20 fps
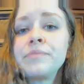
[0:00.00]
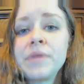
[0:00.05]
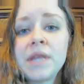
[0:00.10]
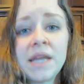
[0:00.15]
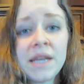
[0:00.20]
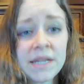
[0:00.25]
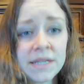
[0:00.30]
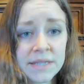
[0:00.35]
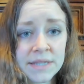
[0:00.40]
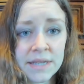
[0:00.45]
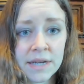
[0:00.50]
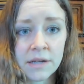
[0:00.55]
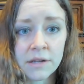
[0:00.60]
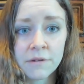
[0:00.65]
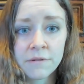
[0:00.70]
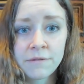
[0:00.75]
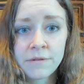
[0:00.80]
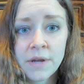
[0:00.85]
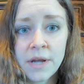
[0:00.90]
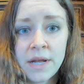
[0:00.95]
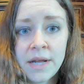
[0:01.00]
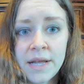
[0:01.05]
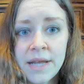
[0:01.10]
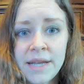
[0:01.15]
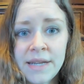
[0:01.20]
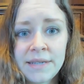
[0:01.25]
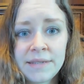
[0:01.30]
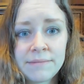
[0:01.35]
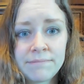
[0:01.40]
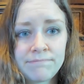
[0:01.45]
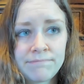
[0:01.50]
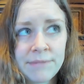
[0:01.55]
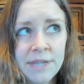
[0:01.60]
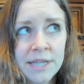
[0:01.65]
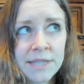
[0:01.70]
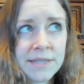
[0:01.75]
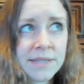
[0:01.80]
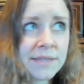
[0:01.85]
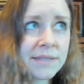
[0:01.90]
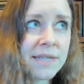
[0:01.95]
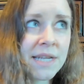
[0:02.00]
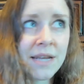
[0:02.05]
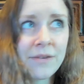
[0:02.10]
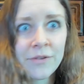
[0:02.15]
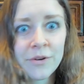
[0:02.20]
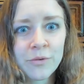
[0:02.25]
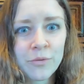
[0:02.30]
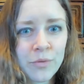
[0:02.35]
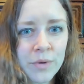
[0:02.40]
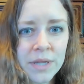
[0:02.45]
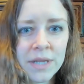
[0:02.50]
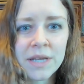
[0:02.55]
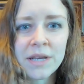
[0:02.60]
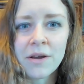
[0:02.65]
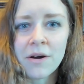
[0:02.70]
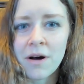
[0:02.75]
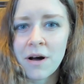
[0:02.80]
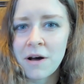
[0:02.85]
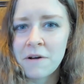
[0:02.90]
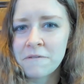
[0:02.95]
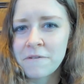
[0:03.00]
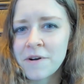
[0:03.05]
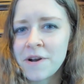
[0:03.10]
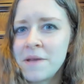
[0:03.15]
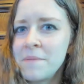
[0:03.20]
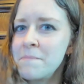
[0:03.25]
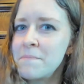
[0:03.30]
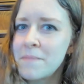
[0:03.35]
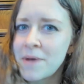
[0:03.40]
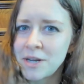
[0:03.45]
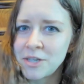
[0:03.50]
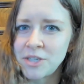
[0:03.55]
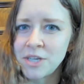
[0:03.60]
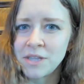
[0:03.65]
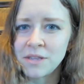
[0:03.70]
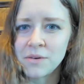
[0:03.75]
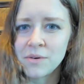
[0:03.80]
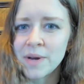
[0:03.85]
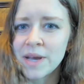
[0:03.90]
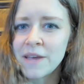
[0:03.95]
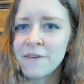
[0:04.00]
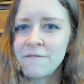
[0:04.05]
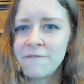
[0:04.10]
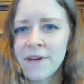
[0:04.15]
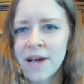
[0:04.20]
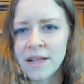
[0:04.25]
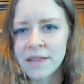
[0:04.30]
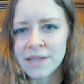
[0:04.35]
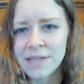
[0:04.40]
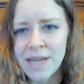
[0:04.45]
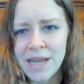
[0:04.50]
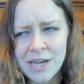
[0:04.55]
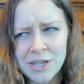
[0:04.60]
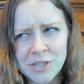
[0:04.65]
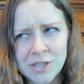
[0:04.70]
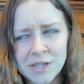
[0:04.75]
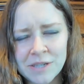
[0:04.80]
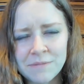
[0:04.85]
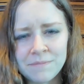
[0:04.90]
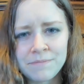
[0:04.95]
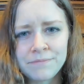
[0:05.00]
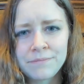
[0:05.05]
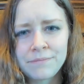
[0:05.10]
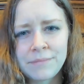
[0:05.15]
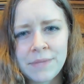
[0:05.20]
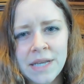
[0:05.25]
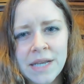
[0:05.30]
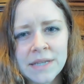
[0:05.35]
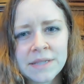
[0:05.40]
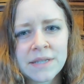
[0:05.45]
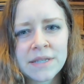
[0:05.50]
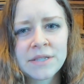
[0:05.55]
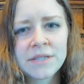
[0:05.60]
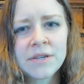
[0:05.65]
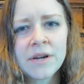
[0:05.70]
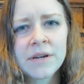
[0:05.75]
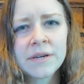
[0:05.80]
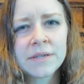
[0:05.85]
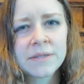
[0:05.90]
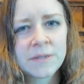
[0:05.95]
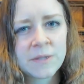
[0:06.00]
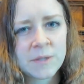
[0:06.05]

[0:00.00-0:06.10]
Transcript: In itself, it doesn't even really offer him much in the way of validation because it's not